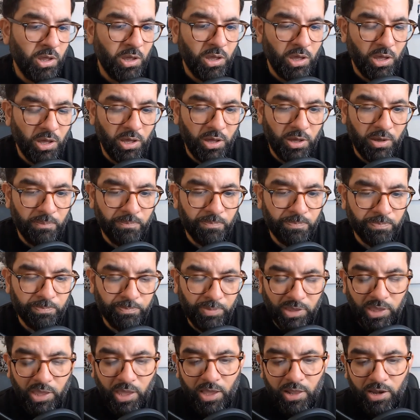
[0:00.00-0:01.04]

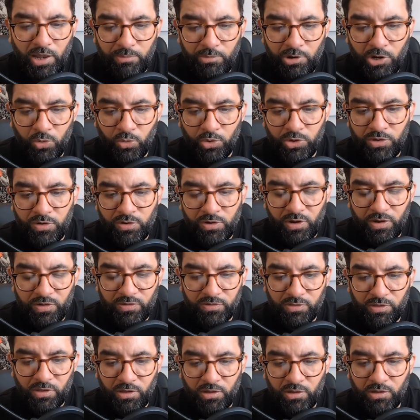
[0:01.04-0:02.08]
But yeah, let me know what you guys
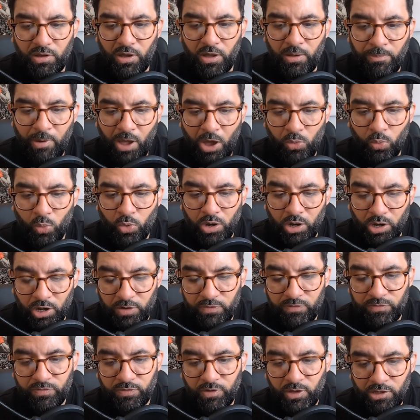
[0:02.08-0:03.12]
think about what
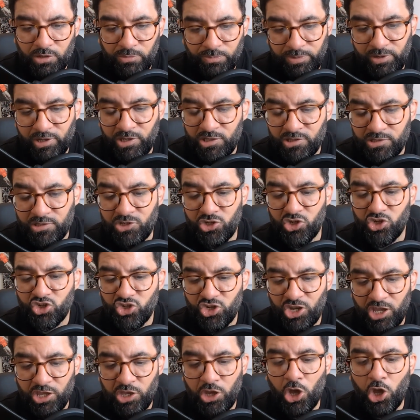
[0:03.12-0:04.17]
I've said. Please
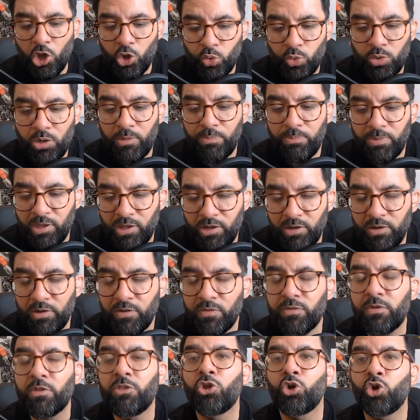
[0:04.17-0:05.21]
share your own
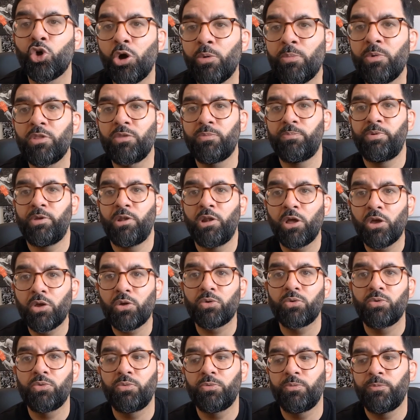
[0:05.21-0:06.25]
opinions in the comments below.